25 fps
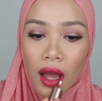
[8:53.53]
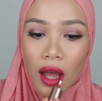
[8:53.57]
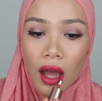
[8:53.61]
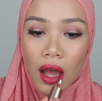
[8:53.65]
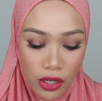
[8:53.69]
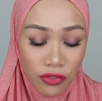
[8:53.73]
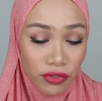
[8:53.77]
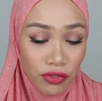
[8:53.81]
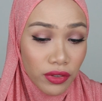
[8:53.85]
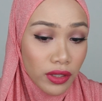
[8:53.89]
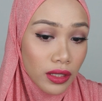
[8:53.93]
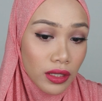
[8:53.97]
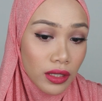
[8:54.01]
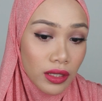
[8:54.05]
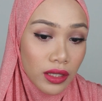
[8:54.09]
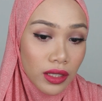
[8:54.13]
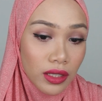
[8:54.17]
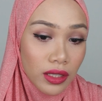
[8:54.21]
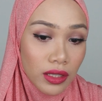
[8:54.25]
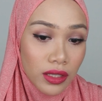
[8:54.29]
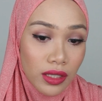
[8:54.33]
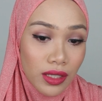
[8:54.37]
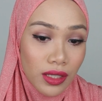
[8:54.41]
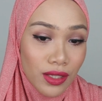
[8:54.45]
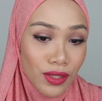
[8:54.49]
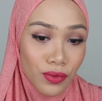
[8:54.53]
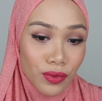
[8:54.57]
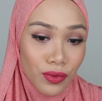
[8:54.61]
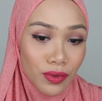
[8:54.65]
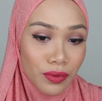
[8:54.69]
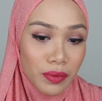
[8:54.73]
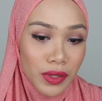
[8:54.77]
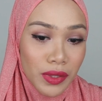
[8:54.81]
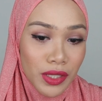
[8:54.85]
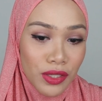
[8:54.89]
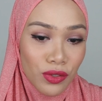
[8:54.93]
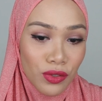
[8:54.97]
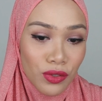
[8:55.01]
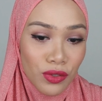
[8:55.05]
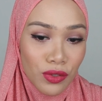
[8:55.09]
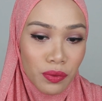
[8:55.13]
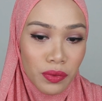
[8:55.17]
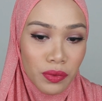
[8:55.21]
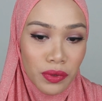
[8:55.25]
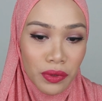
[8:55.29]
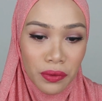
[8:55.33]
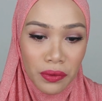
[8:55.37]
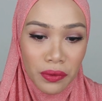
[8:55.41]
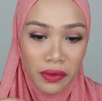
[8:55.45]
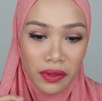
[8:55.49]
Definitely this would be
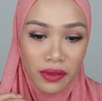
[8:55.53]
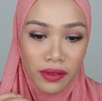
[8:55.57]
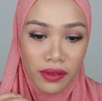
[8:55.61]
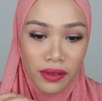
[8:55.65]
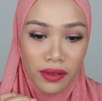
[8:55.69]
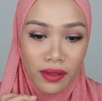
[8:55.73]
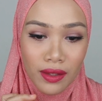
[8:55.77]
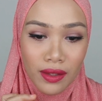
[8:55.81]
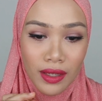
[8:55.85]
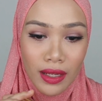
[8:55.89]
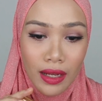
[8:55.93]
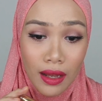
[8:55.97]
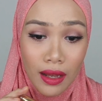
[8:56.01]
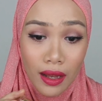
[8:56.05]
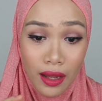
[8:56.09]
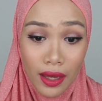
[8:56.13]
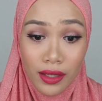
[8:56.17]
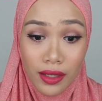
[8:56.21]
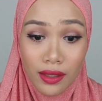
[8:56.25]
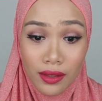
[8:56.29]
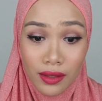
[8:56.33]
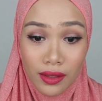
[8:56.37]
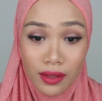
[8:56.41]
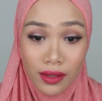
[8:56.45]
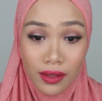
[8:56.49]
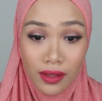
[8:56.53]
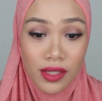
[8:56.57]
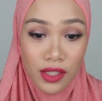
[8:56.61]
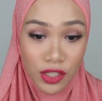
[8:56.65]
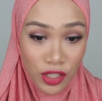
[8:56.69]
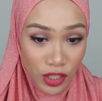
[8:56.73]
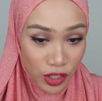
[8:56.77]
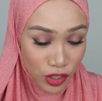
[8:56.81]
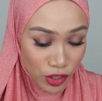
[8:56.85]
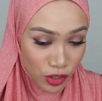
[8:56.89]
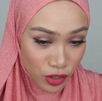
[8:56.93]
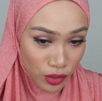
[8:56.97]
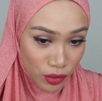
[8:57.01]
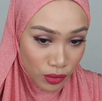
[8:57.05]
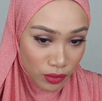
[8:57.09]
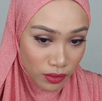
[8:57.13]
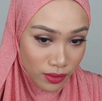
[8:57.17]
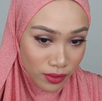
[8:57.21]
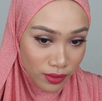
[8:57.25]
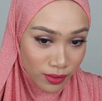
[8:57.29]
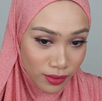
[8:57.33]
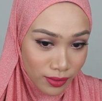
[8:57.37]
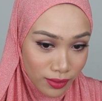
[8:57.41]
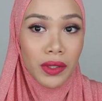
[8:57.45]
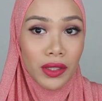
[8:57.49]
suitable with light skin
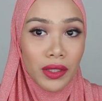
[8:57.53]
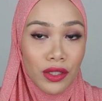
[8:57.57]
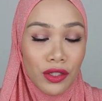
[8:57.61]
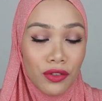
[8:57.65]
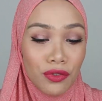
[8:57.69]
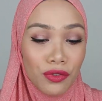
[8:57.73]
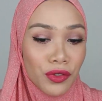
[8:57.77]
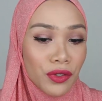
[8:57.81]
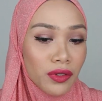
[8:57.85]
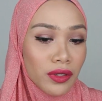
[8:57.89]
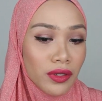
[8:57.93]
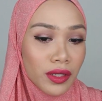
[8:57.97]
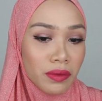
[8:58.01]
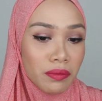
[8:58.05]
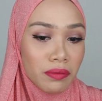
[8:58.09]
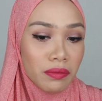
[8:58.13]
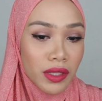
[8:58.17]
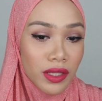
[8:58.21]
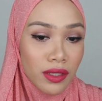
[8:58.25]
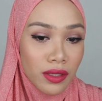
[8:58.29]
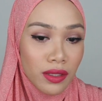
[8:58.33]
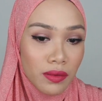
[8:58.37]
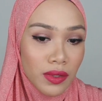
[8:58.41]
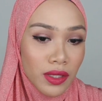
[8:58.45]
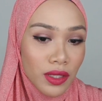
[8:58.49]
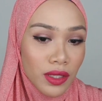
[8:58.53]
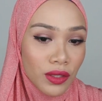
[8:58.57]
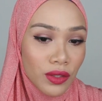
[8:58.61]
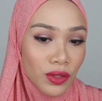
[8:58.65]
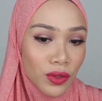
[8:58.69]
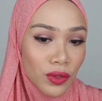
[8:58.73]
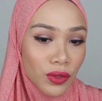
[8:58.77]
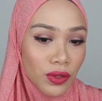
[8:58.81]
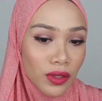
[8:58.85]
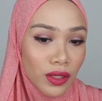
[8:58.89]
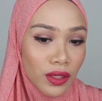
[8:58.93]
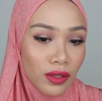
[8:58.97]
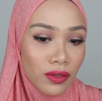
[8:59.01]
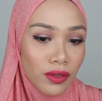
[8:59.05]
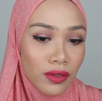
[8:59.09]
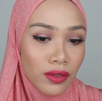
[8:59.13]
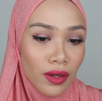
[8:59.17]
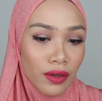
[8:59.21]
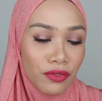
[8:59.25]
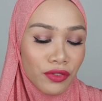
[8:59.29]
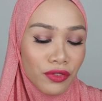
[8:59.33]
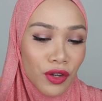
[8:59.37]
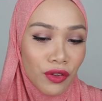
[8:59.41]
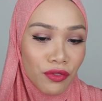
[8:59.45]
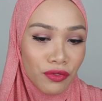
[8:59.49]
tone, but if you're in medium skin tone and you
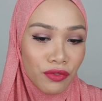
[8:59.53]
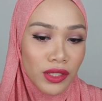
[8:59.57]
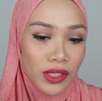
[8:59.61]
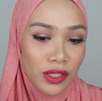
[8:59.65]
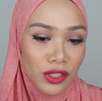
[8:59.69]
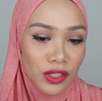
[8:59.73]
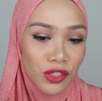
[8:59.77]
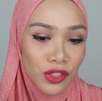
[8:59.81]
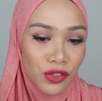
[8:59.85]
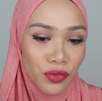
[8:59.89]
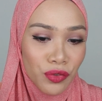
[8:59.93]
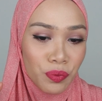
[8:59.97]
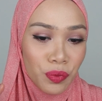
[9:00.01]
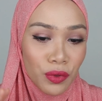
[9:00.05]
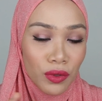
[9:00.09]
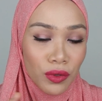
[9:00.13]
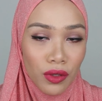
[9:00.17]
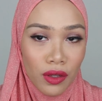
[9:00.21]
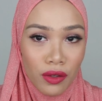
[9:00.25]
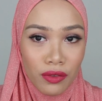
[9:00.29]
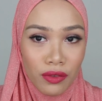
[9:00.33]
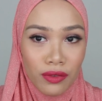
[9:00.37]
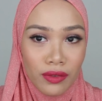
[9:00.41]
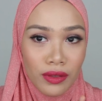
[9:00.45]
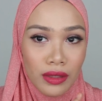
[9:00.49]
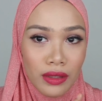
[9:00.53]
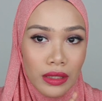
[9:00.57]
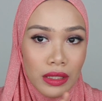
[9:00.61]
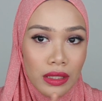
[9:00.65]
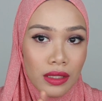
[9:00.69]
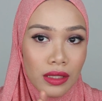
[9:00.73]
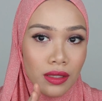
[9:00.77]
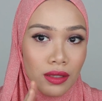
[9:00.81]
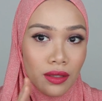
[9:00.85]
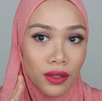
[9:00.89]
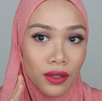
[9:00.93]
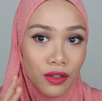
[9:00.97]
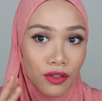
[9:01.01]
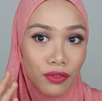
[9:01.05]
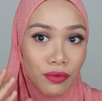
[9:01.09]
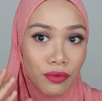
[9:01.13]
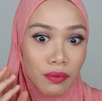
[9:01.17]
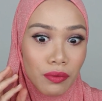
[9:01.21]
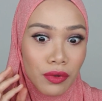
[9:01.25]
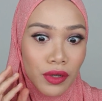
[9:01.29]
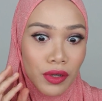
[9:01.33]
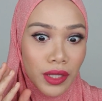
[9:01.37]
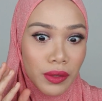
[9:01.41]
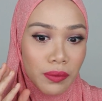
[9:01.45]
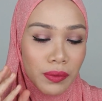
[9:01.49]
have confidence to pull off this kind of
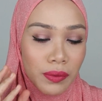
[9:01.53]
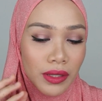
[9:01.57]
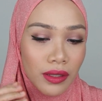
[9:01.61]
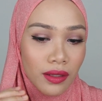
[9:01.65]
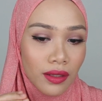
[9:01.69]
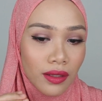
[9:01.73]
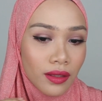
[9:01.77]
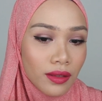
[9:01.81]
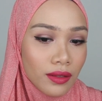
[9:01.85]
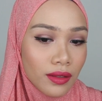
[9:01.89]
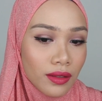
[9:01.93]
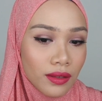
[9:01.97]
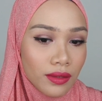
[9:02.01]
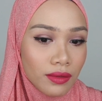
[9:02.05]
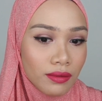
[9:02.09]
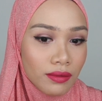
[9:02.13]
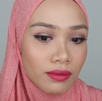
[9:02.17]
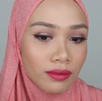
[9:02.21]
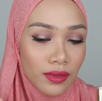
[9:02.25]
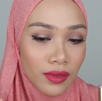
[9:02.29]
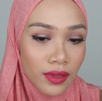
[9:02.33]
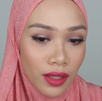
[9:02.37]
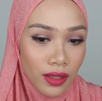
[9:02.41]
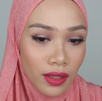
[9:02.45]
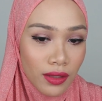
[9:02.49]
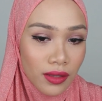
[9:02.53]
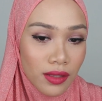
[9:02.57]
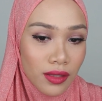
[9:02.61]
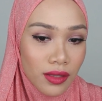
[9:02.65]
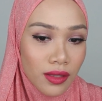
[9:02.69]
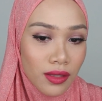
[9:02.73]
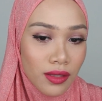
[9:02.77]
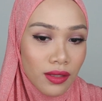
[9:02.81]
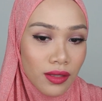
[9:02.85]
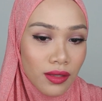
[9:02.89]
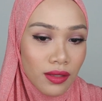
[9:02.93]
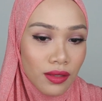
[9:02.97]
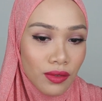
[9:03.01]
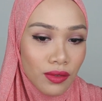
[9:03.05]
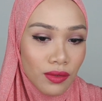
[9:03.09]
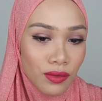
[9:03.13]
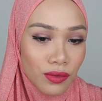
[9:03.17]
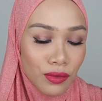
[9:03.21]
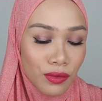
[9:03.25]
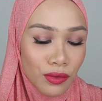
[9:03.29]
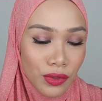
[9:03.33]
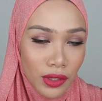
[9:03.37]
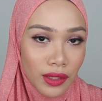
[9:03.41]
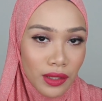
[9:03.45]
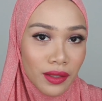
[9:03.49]
bright pink color, that's
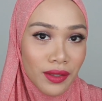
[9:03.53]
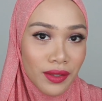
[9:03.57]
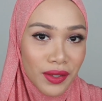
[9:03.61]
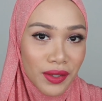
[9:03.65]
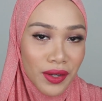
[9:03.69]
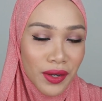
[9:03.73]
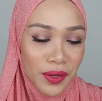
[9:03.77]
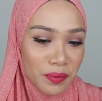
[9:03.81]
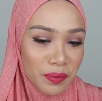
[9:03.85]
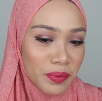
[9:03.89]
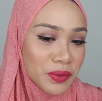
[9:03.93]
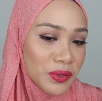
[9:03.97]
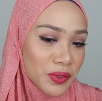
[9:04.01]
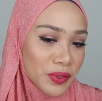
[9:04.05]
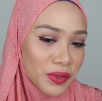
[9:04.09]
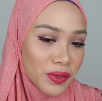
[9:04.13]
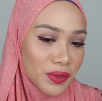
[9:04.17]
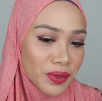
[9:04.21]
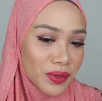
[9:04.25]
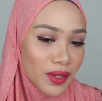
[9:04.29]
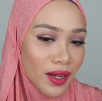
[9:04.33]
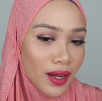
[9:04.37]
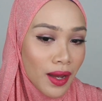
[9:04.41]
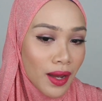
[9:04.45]
really up to you,